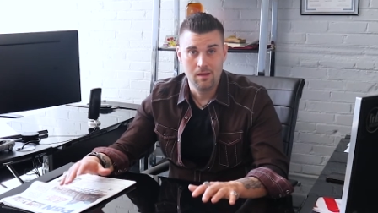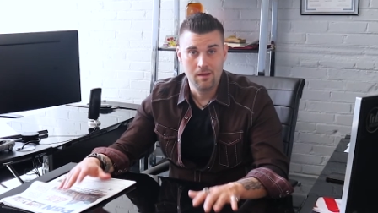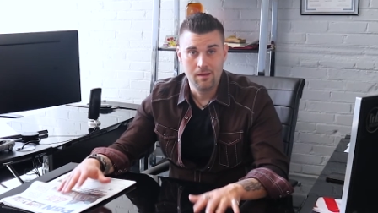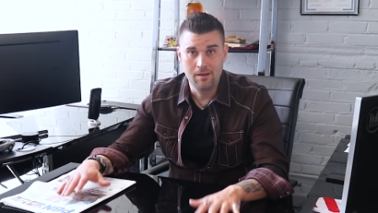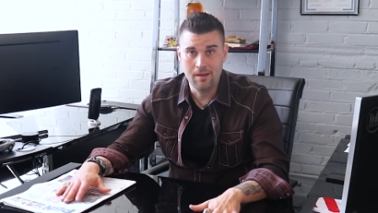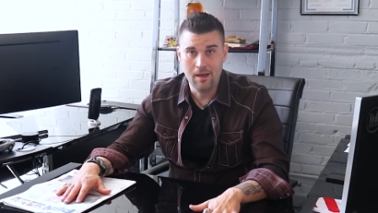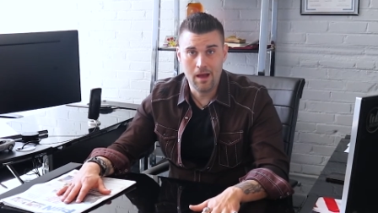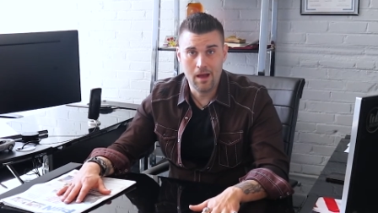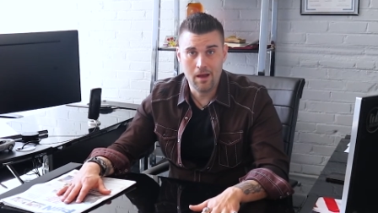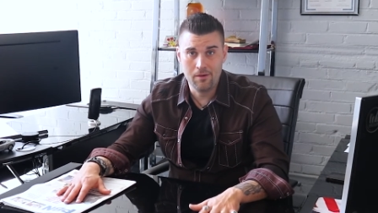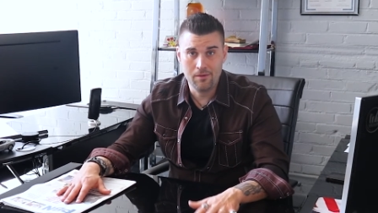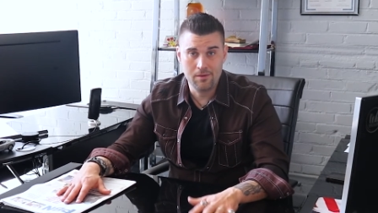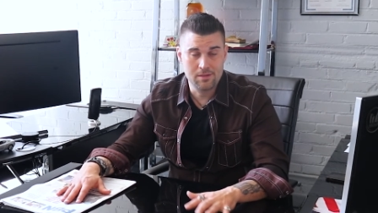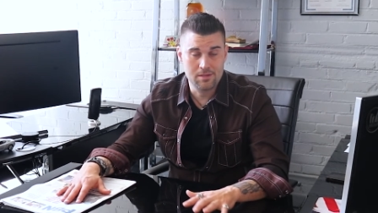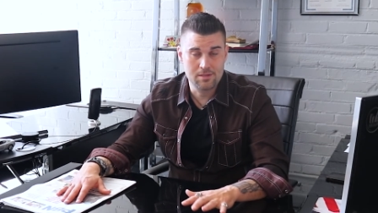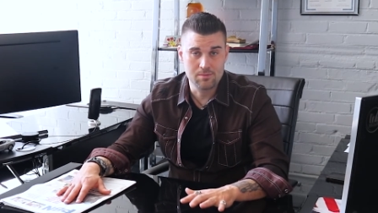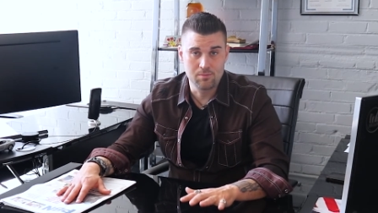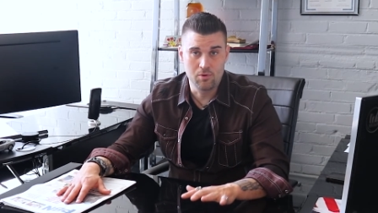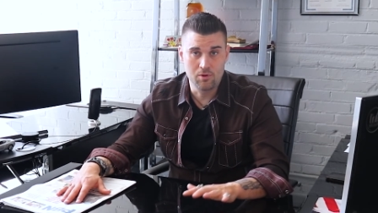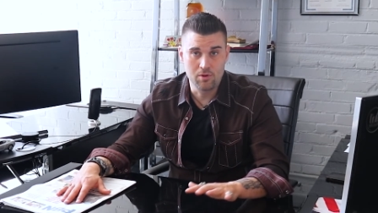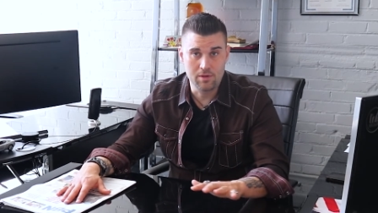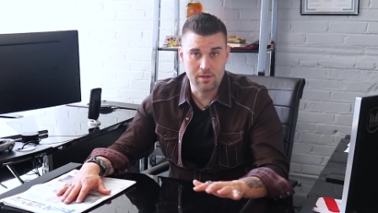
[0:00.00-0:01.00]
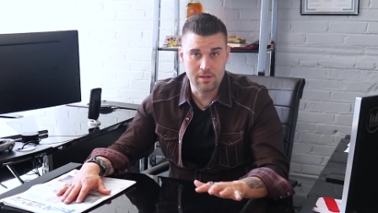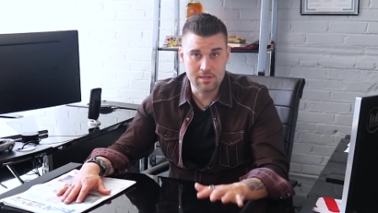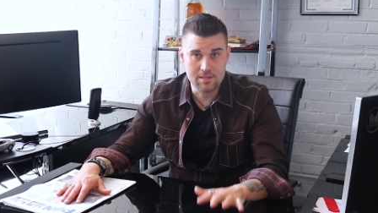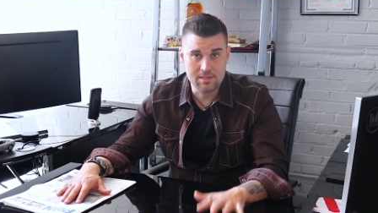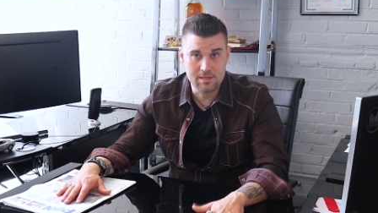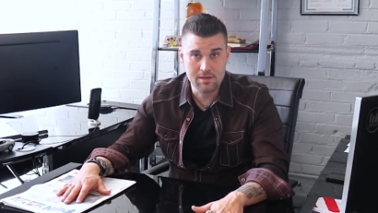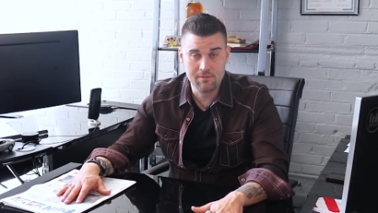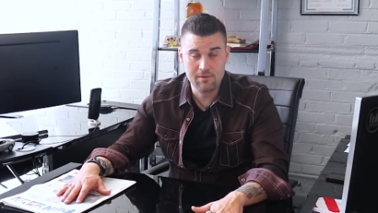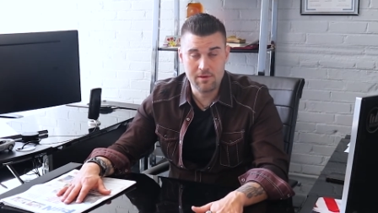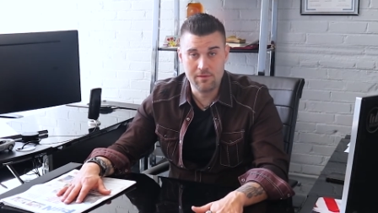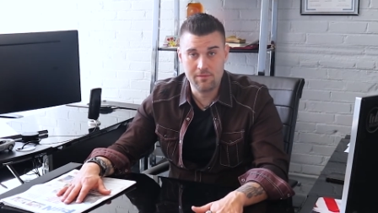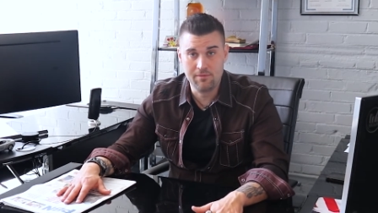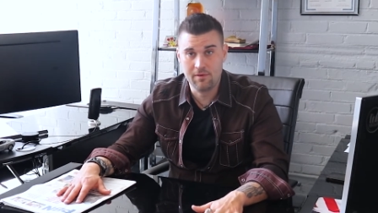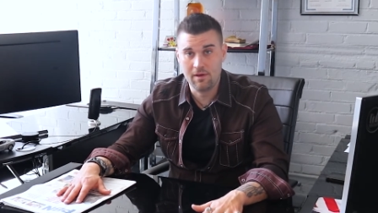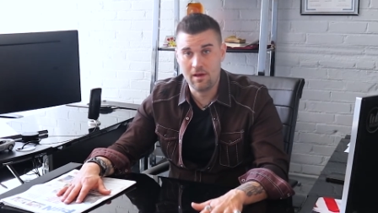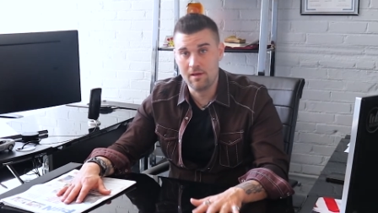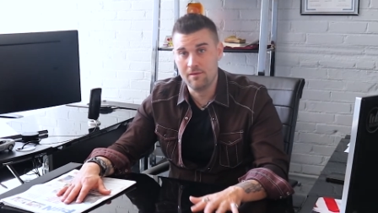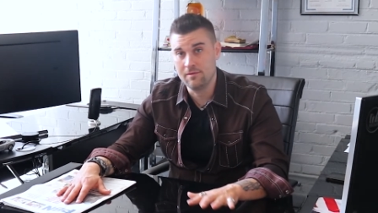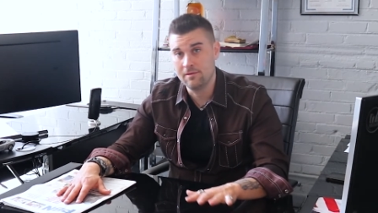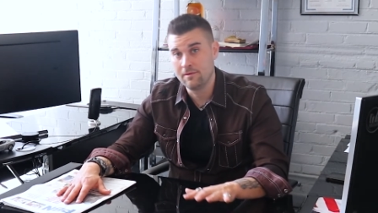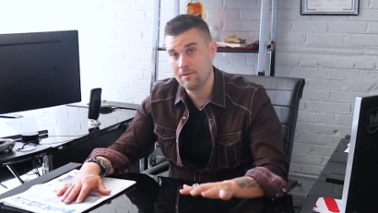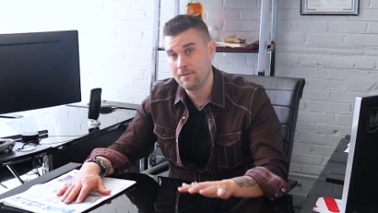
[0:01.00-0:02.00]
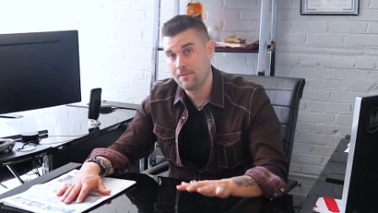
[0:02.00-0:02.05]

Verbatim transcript: now it's more like 75